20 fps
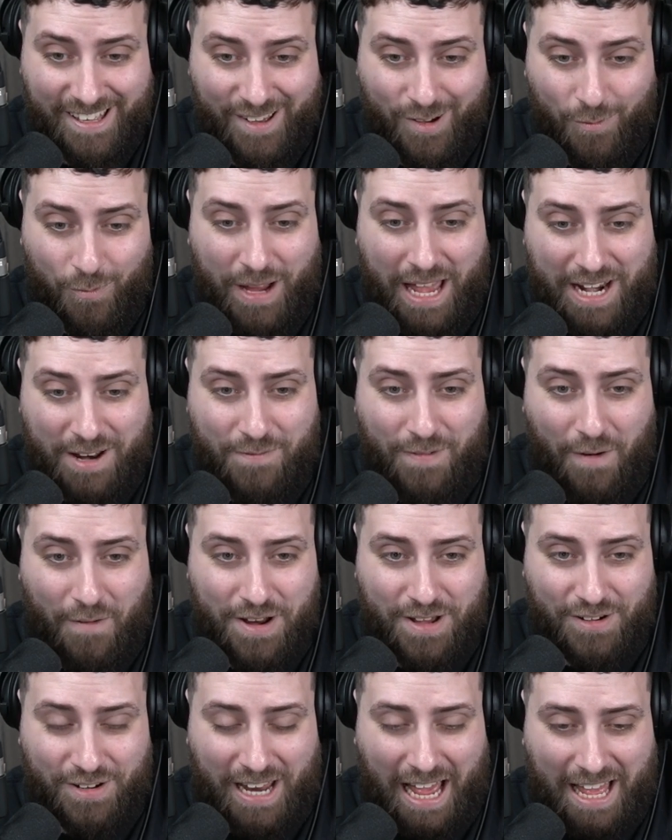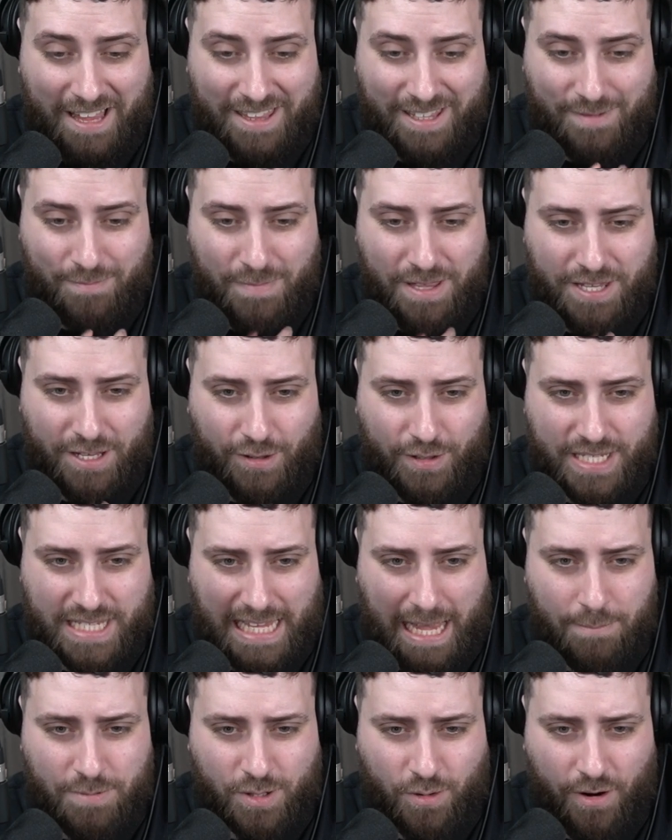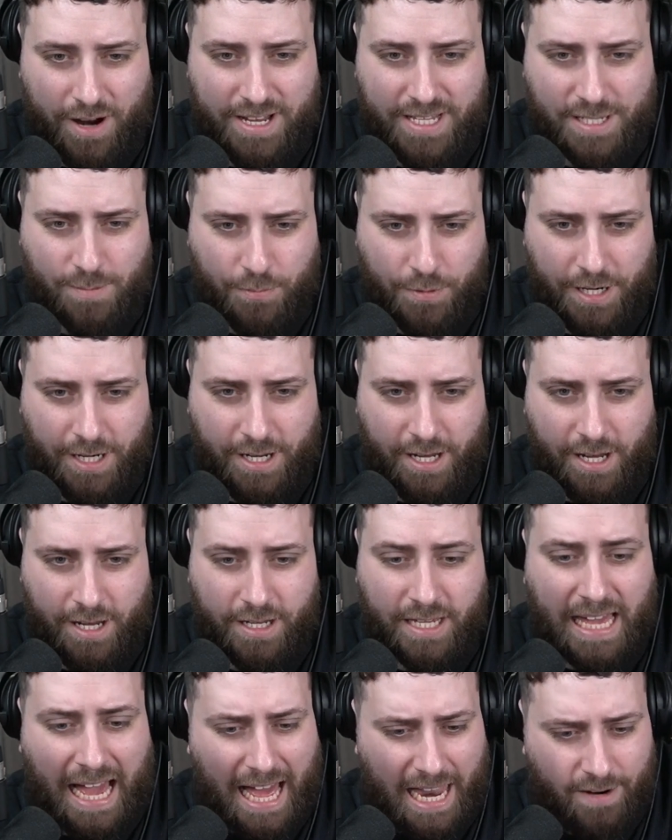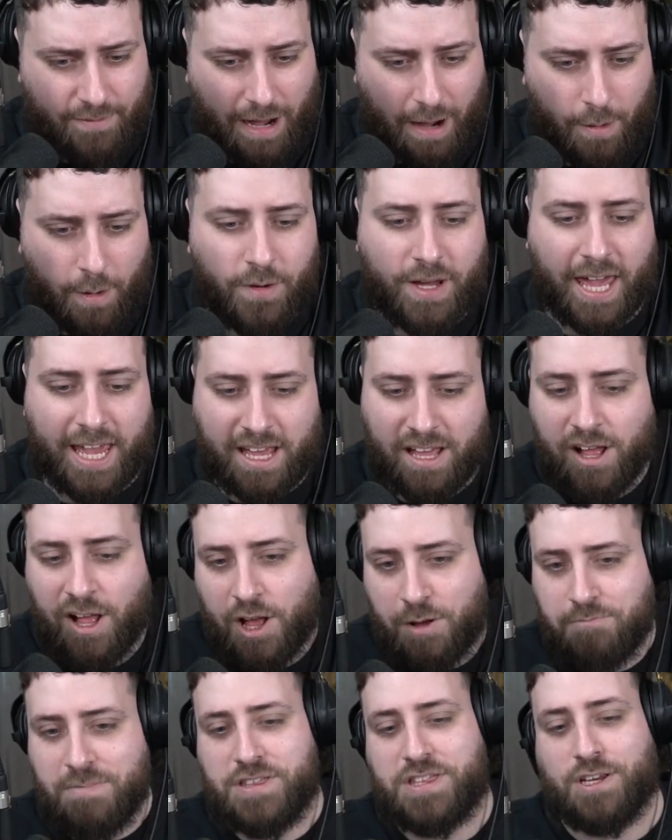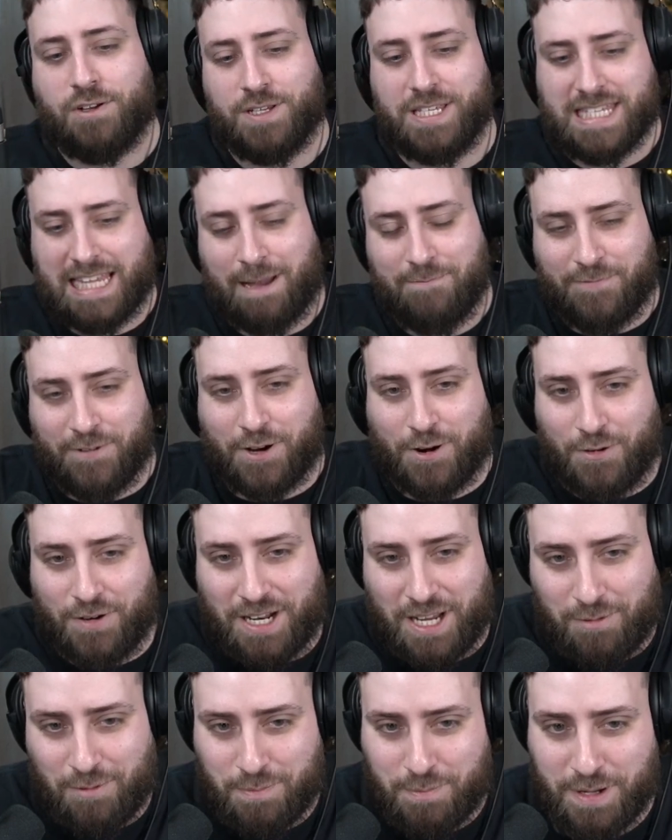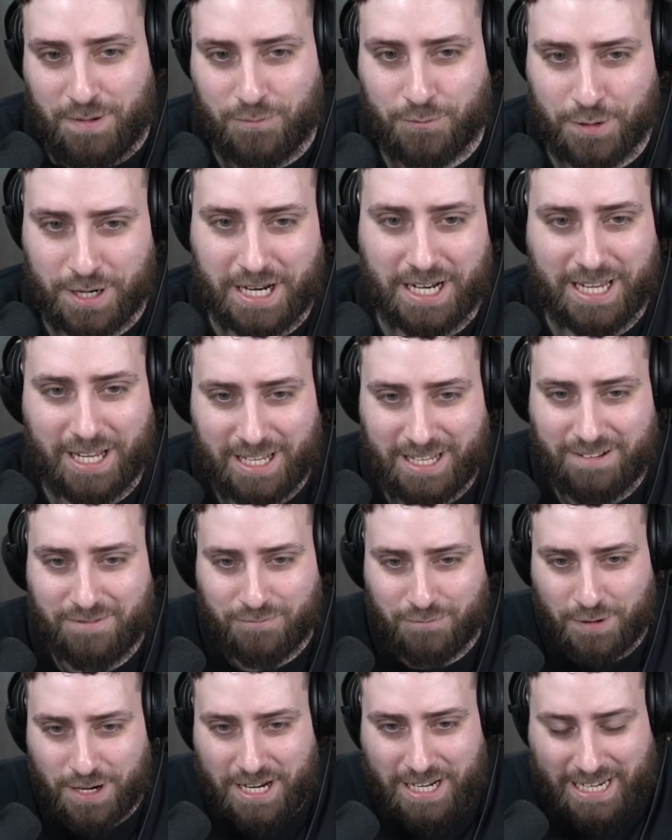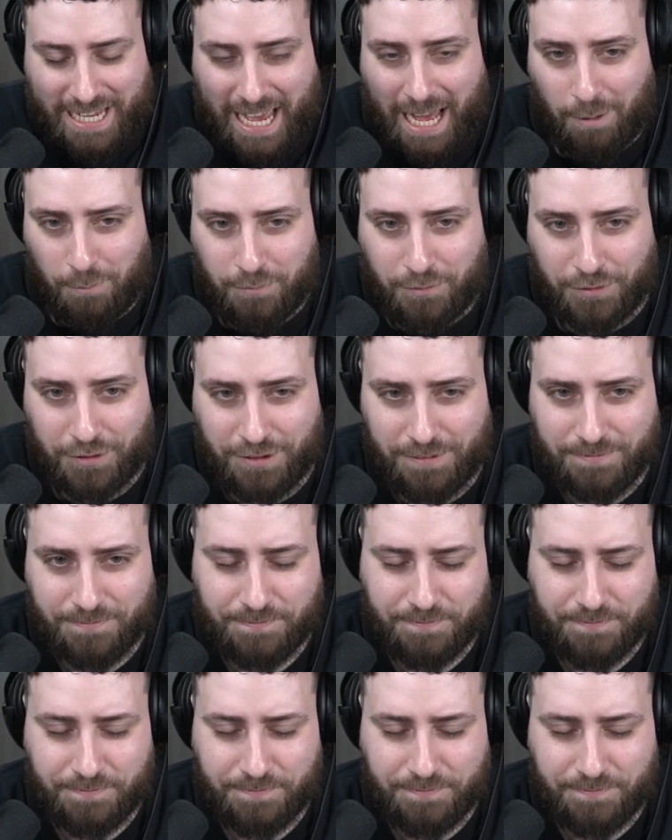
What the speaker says: We had a very good hand. Mythical Slab's great. Sabrina, Gardevoir. Okay, Mythical Slab for Corellia would be really, really helpful.